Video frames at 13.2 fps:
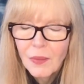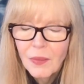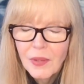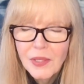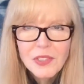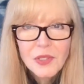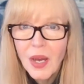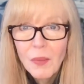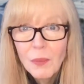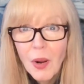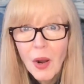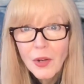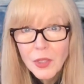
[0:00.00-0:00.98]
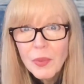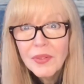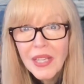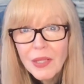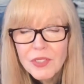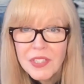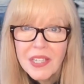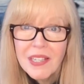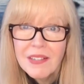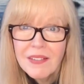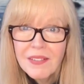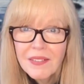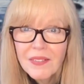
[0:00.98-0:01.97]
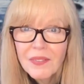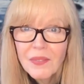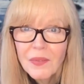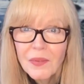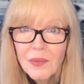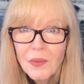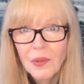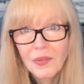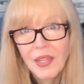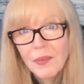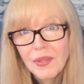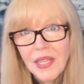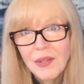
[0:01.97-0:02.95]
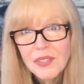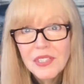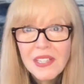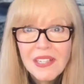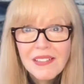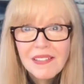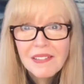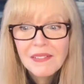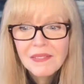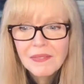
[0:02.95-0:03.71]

It's not, are you without sin? Or are they without sin?